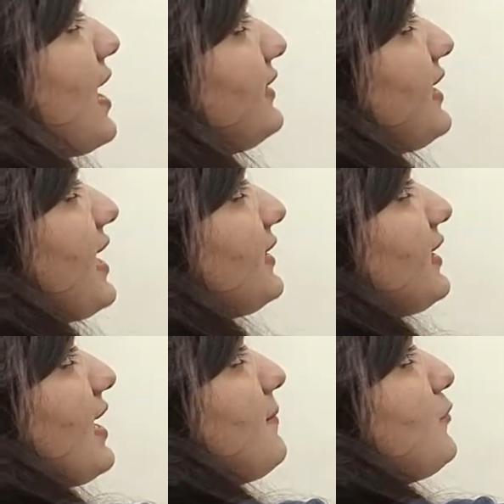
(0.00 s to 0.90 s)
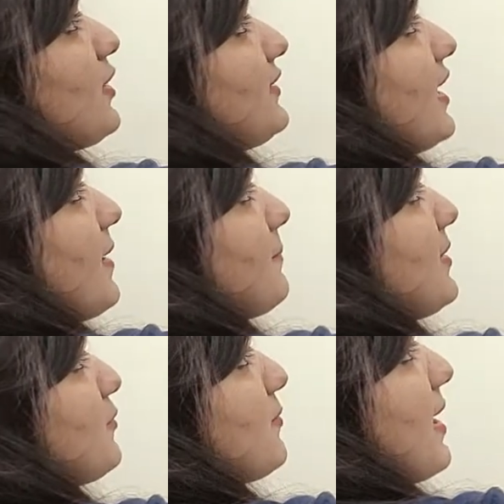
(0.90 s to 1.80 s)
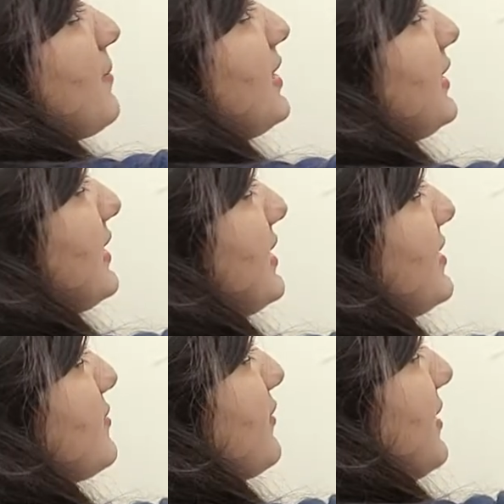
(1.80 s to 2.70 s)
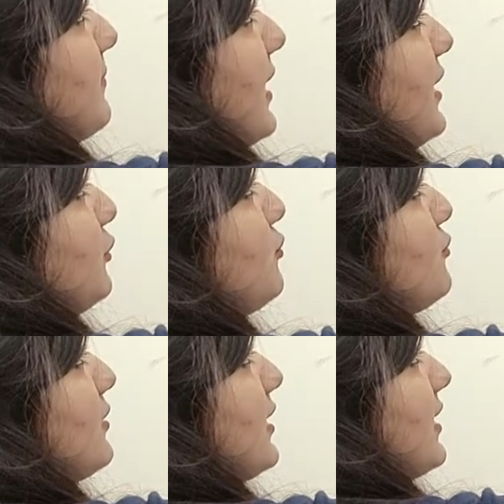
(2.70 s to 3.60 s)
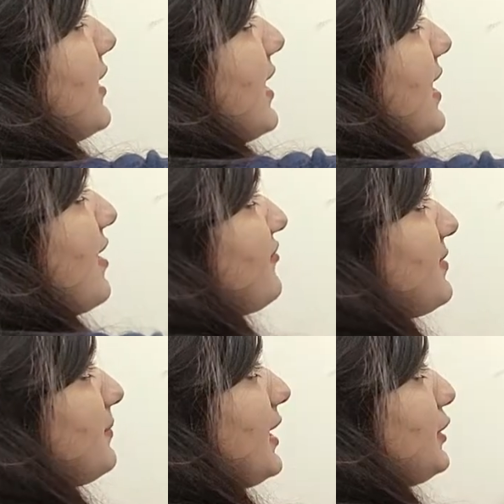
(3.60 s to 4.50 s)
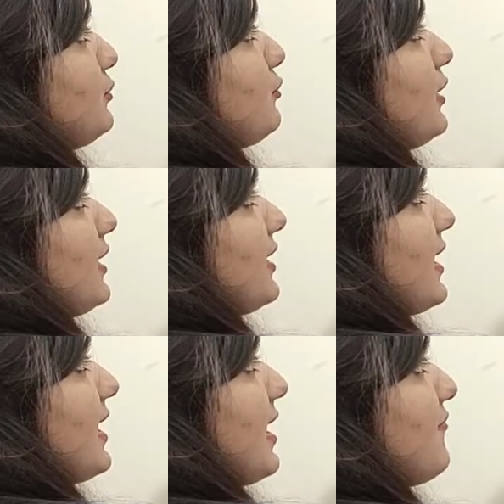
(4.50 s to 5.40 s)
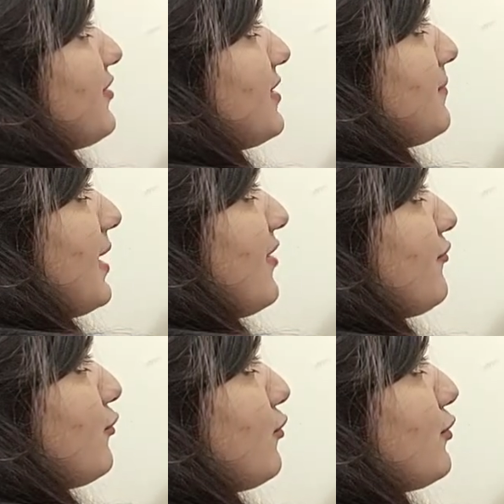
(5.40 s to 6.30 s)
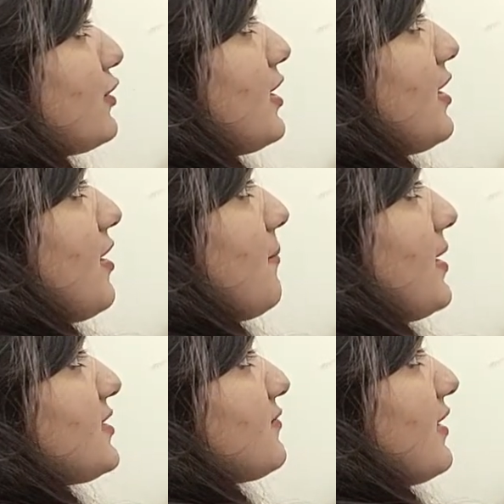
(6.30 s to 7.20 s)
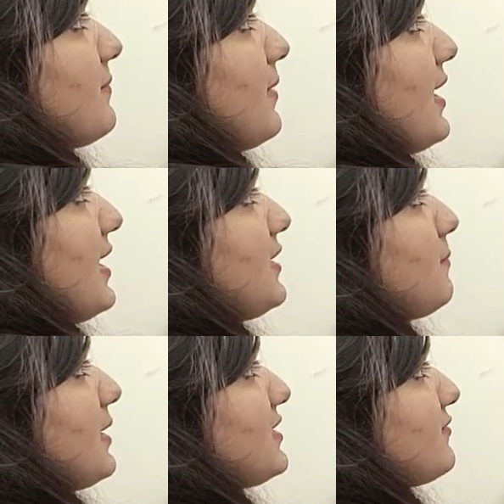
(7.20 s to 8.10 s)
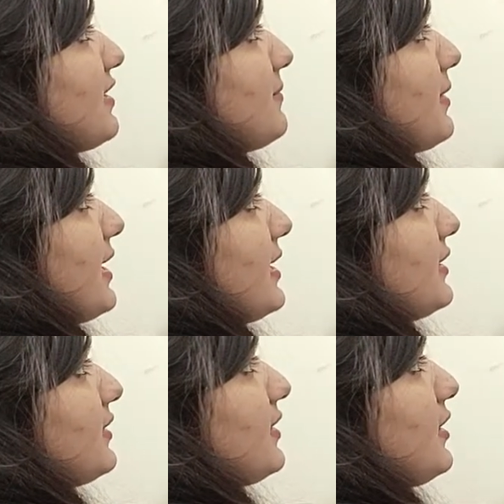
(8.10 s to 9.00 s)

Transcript: at that time the upper probability is 1 by 2. Here I have 1 by 2, here I have 1 by 4 plus 1 by 8 plus 1 by 8,